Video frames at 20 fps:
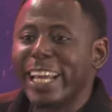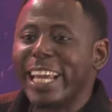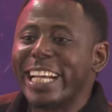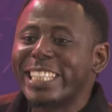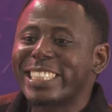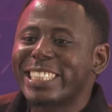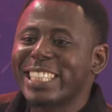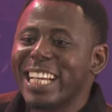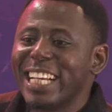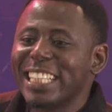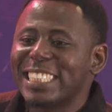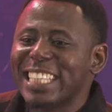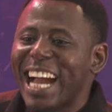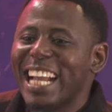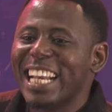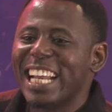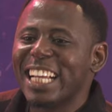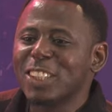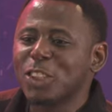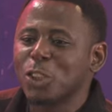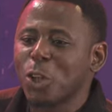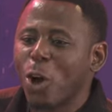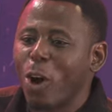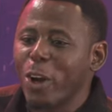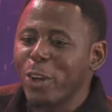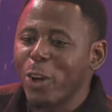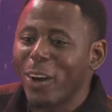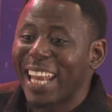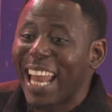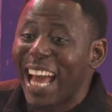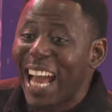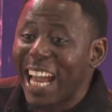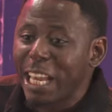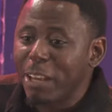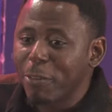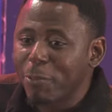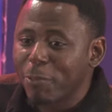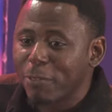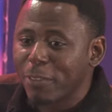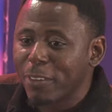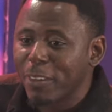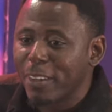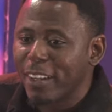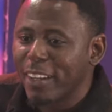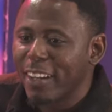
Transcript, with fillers: eat, eat, and enjoy your life